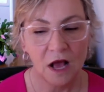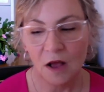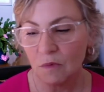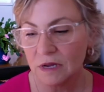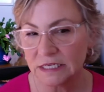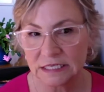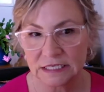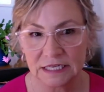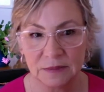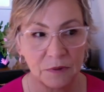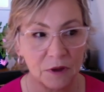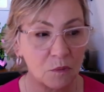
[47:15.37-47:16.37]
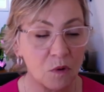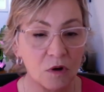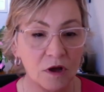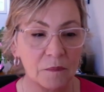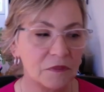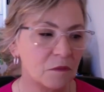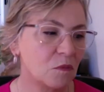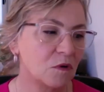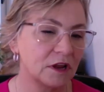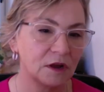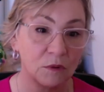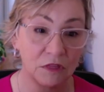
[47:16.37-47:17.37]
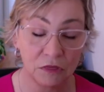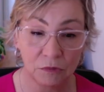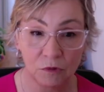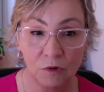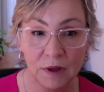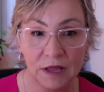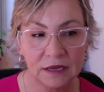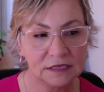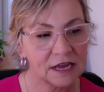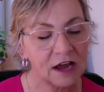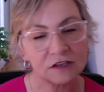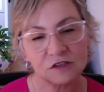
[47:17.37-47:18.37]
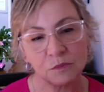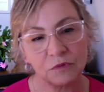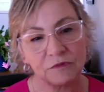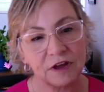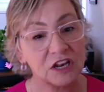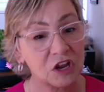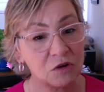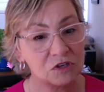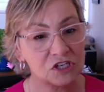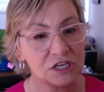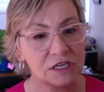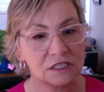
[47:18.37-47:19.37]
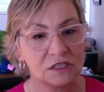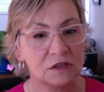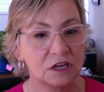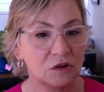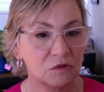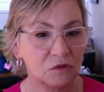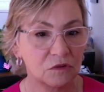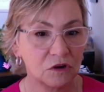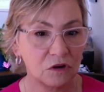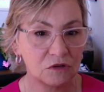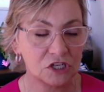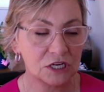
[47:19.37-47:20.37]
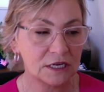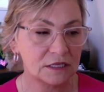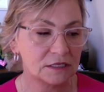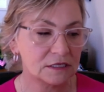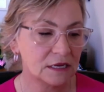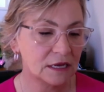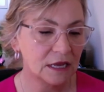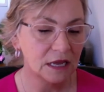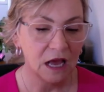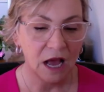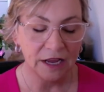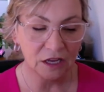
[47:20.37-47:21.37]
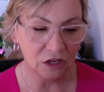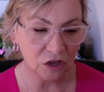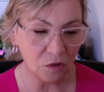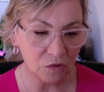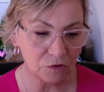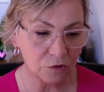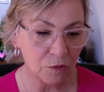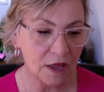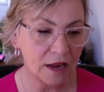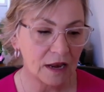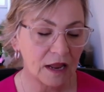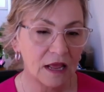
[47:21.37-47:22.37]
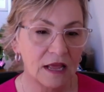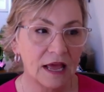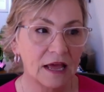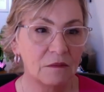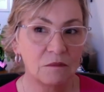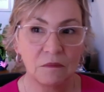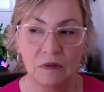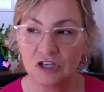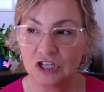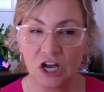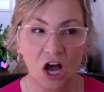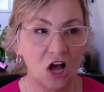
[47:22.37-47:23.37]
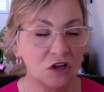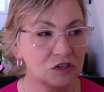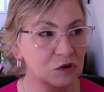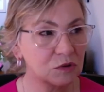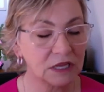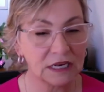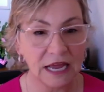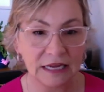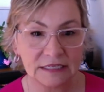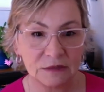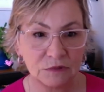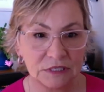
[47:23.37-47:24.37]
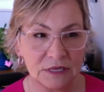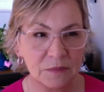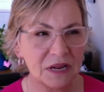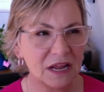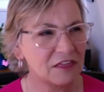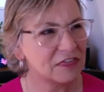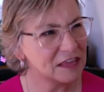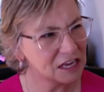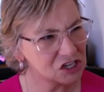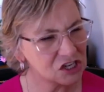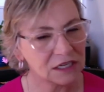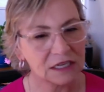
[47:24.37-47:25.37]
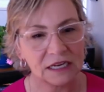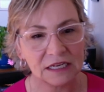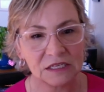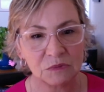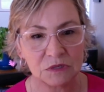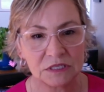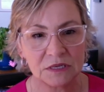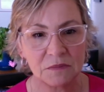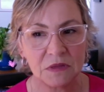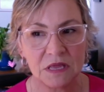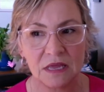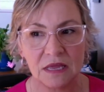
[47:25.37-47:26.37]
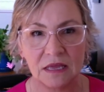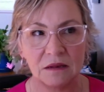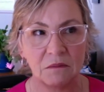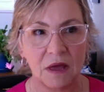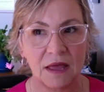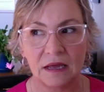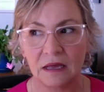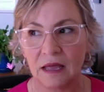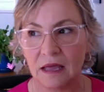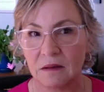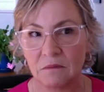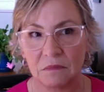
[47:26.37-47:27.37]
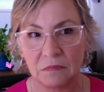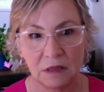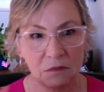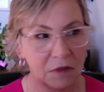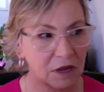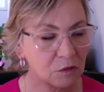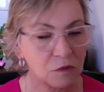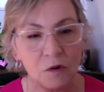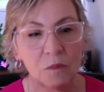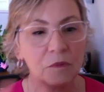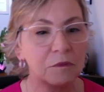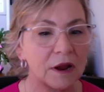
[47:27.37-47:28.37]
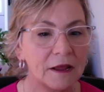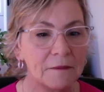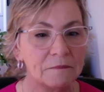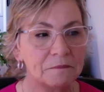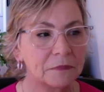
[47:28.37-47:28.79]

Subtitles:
I went to sleep. I woke up in the morning and went through it because I also provide note sheets. So they go through the note sheets. I could go through it. And she also connected with somebody. I think she connected with somebody in my group, right?